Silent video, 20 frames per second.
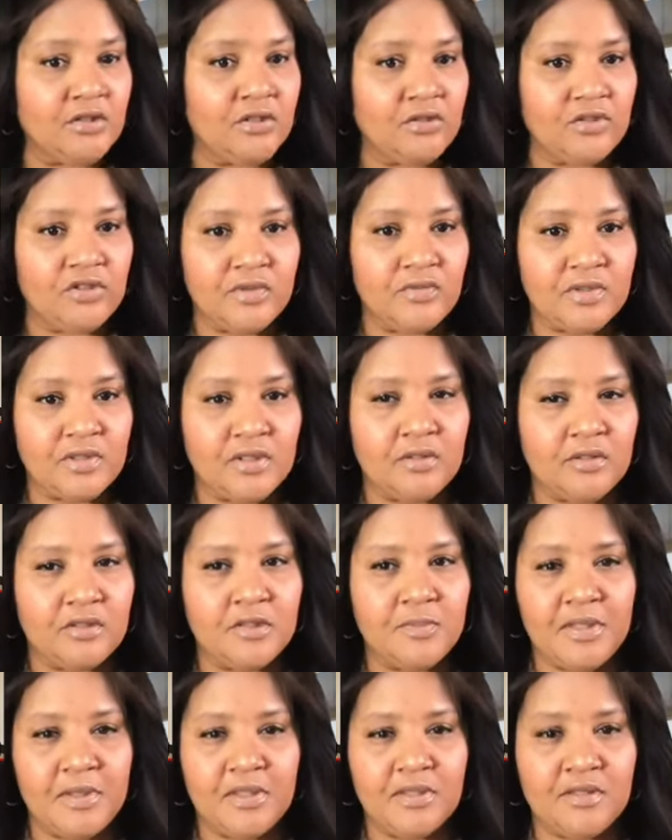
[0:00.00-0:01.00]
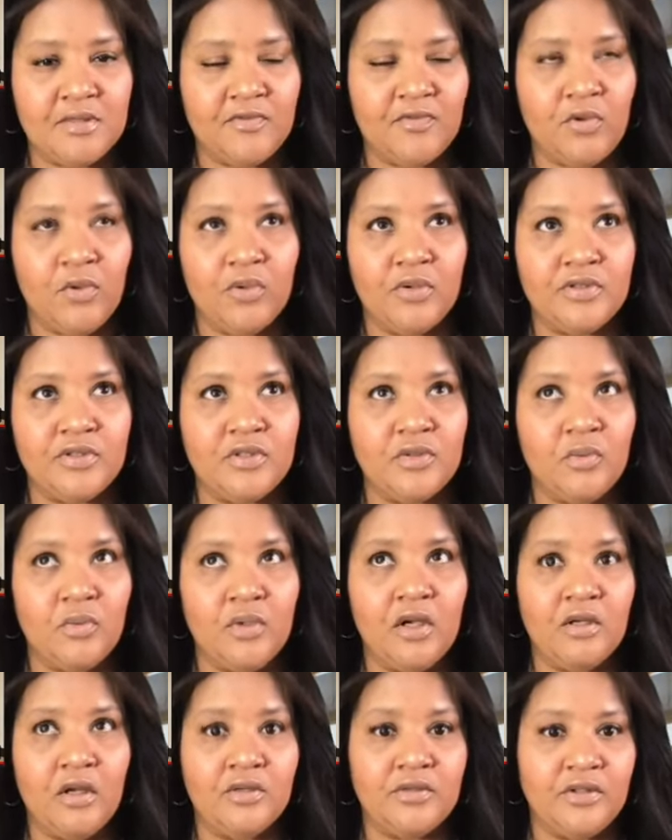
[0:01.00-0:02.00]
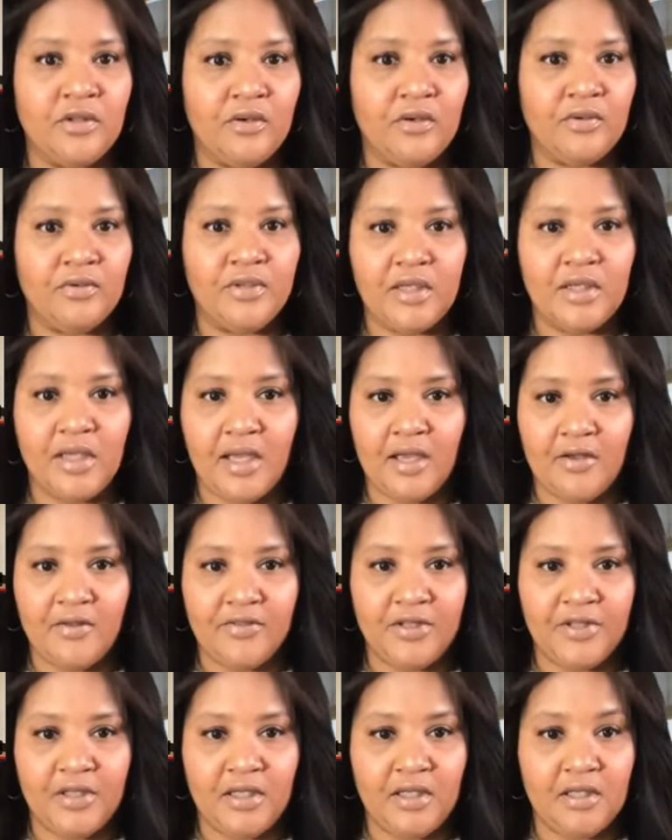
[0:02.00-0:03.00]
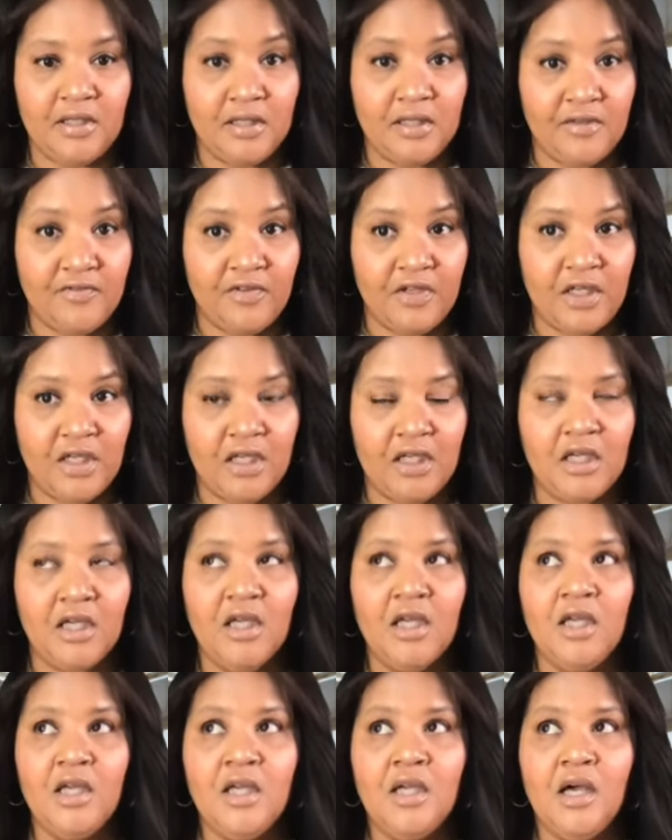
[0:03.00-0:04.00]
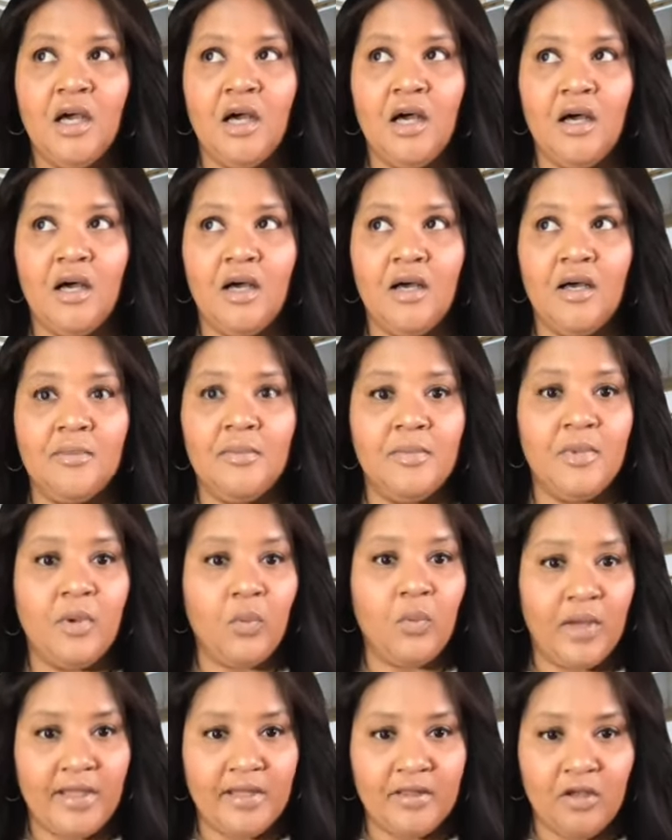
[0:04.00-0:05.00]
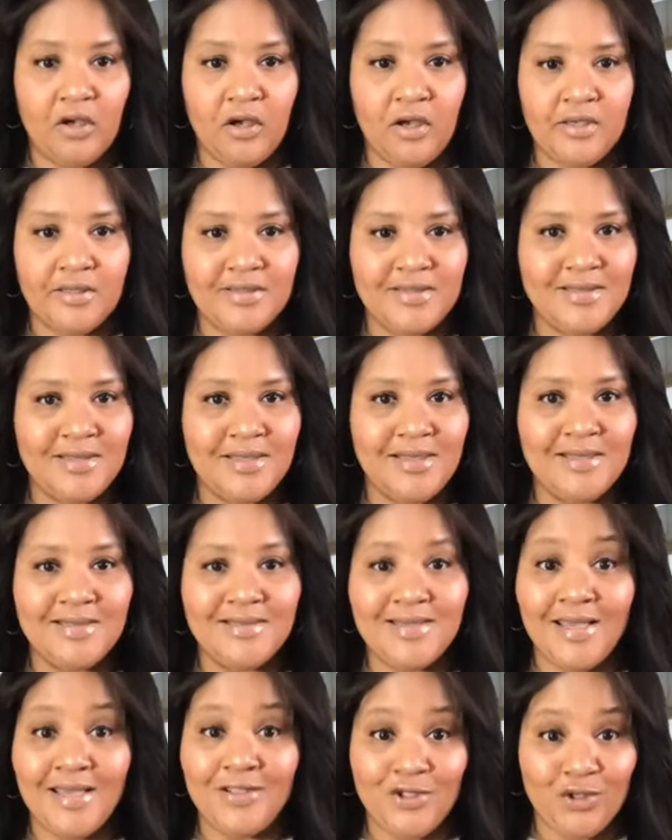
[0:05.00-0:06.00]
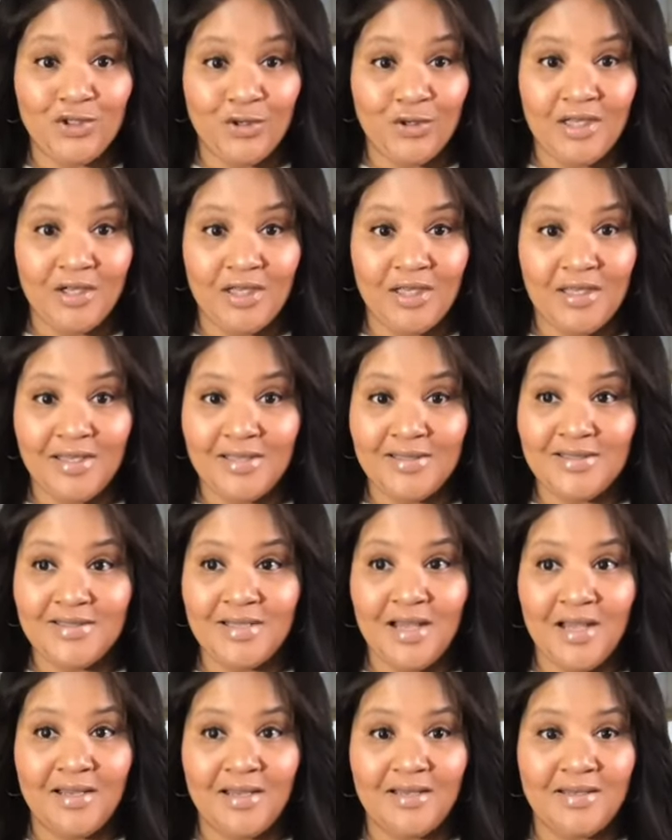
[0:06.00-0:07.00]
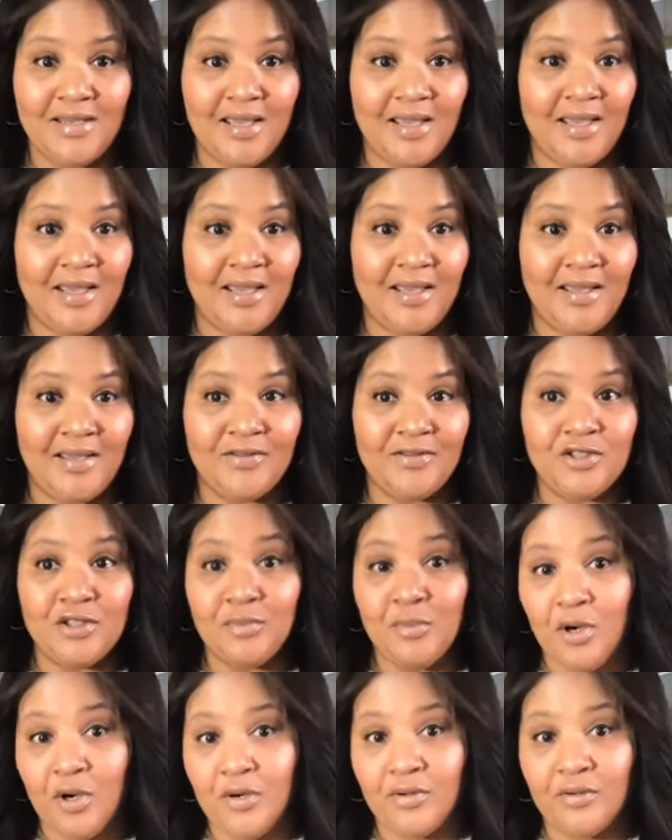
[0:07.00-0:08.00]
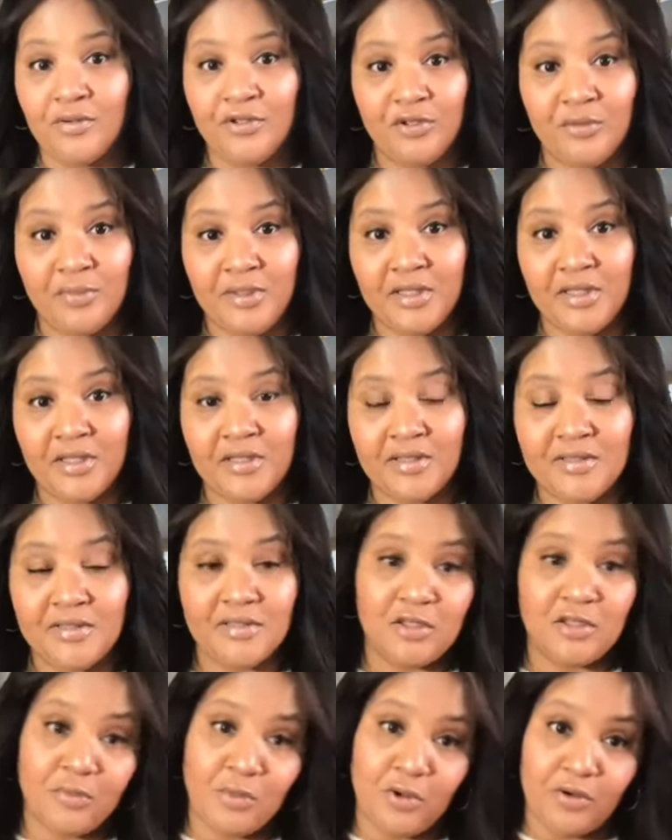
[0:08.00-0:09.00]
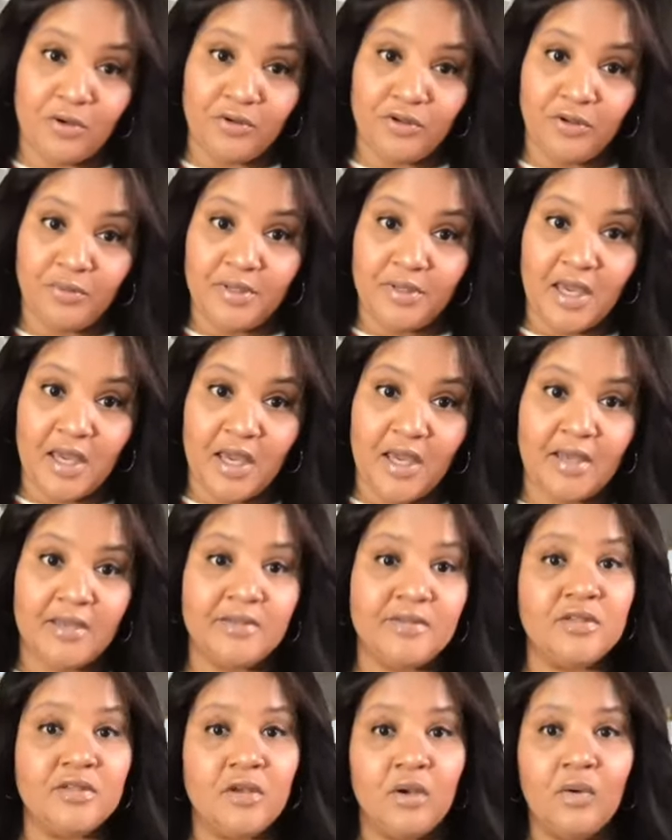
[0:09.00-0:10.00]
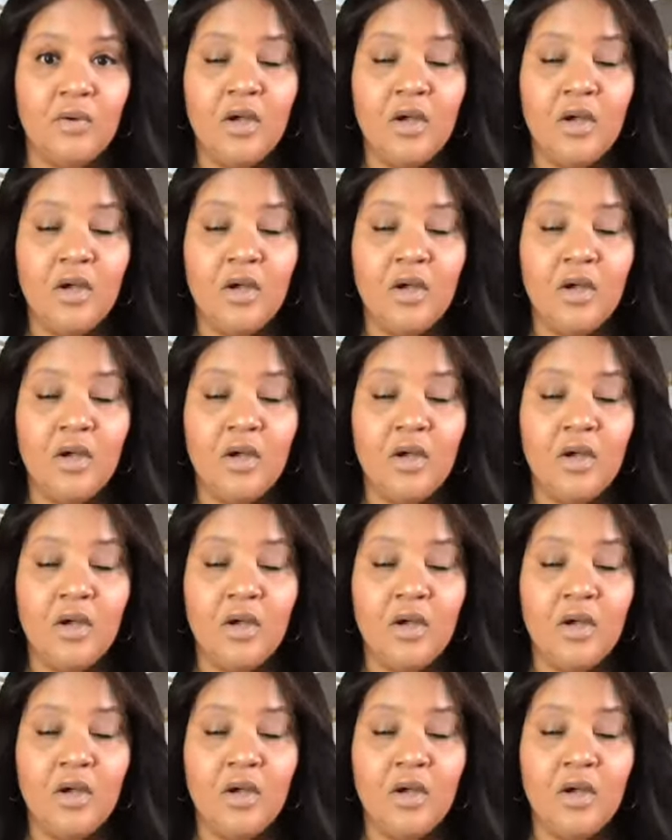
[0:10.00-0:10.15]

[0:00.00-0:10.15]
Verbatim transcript: to results, because of course we all know that healthy living, um, weight loss is a journey. It's not a tomorrow you'll be this and tomorrow you'll be that. So